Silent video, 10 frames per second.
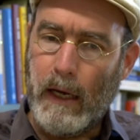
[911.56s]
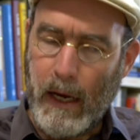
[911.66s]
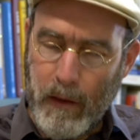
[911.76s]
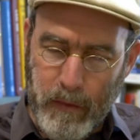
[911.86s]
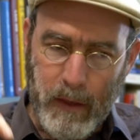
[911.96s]

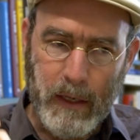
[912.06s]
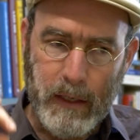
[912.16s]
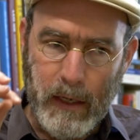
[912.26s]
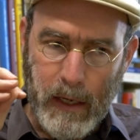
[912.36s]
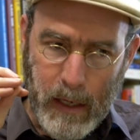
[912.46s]
I
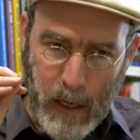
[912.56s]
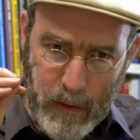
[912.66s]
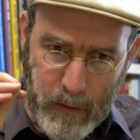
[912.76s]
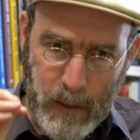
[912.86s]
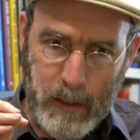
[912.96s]
think
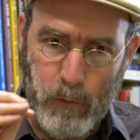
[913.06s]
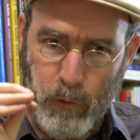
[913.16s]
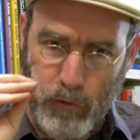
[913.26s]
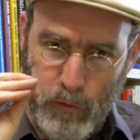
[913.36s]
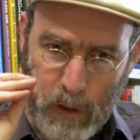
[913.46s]

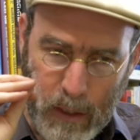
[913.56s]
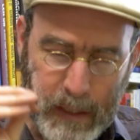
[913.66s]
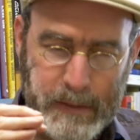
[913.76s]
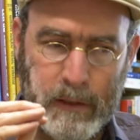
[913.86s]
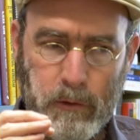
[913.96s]
we should
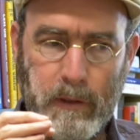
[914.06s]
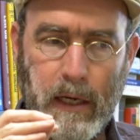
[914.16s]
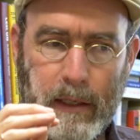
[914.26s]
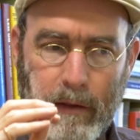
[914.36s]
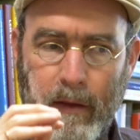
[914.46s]
listen to
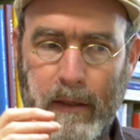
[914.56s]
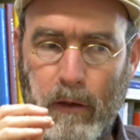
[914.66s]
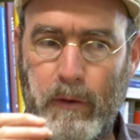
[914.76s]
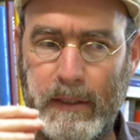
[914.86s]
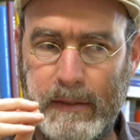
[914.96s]
that. I think
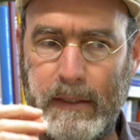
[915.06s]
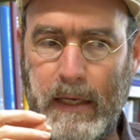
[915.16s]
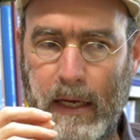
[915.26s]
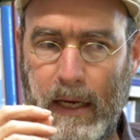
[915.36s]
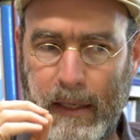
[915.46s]
there is
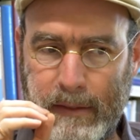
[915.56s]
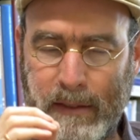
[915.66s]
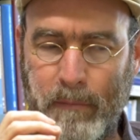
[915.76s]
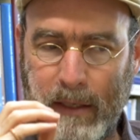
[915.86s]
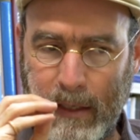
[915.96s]

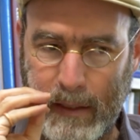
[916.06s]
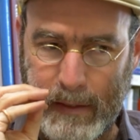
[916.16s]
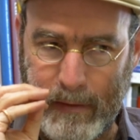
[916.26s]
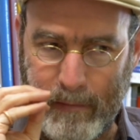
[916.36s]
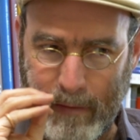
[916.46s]
something
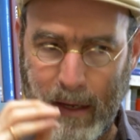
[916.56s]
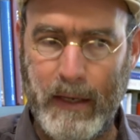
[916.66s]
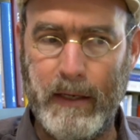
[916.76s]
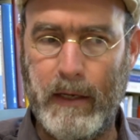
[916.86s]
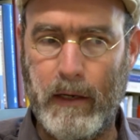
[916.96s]

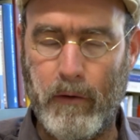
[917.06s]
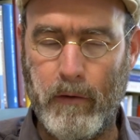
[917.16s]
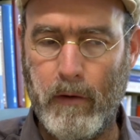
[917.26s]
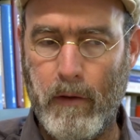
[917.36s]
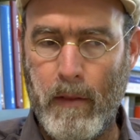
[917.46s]
telling
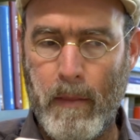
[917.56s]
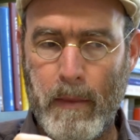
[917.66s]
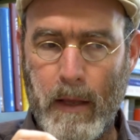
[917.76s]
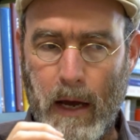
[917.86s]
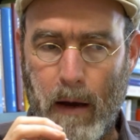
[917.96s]
here
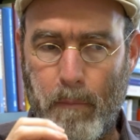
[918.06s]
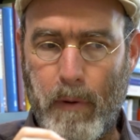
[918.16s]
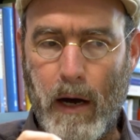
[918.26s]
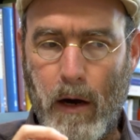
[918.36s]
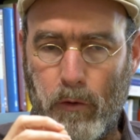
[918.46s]

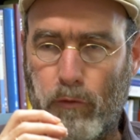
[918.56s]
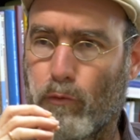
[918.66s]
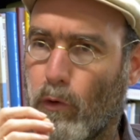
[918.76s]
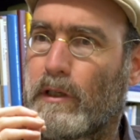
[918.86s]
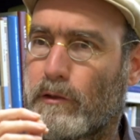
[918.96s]
about
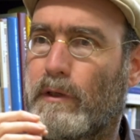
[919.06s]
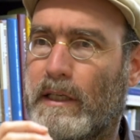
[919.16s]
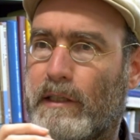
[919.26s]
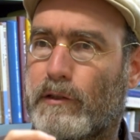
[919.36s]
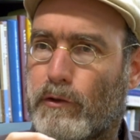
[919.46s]
what is
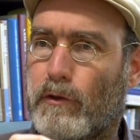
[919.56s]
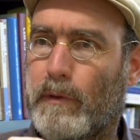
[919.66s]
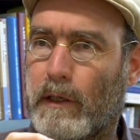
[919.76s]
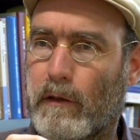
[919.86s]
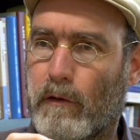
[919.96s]
really
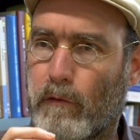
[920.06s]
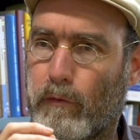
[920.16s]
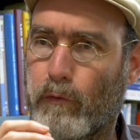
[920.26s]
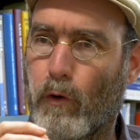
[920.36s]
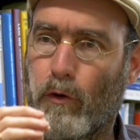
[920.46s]
disturbing
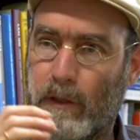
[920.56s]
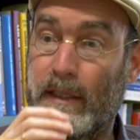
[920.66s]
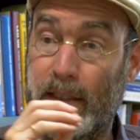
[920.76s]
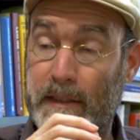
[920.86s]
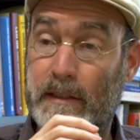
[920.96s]
for
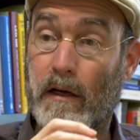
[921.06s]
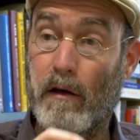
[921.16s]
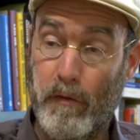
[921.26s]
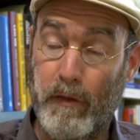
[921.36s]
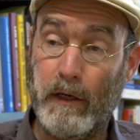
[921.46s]
these
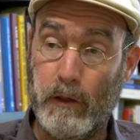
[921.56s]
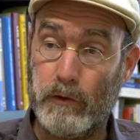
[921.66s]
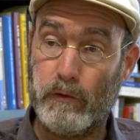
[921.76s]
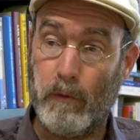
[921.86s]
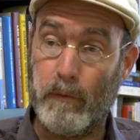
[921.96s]

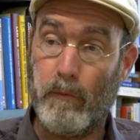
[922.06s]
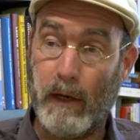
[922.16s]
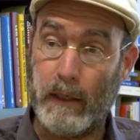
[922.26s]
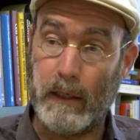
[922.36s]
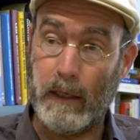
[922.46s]
thinkers from the
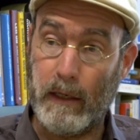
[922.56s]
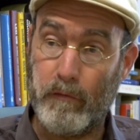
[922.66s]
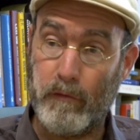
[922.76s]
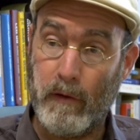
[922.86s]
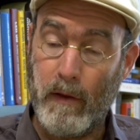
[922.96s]
radical
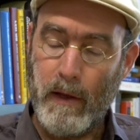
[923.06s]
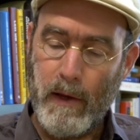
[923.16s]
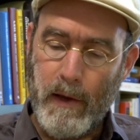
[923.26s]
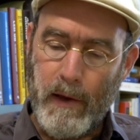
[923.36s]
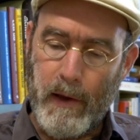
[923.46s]
left.
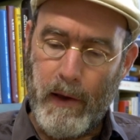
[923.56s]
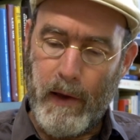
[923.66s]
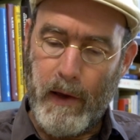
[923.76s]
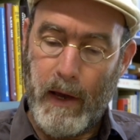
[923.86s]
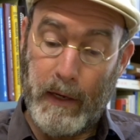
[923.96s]

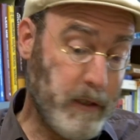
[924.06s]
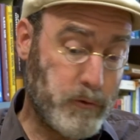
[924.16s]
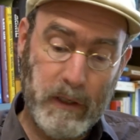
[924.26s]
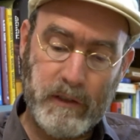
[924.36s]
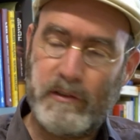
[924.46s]
And
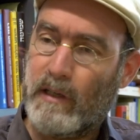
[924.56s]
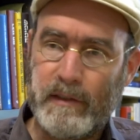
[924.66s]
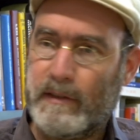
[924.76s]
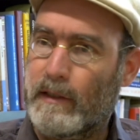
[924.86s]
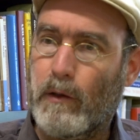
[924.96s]
Israel is
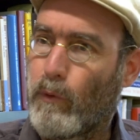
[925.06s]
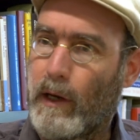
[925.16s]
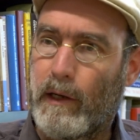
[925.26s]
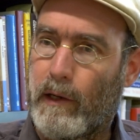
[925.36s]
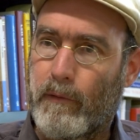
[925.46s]
just in the
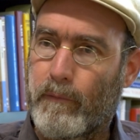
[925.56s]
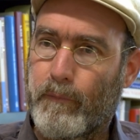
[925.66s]
way here.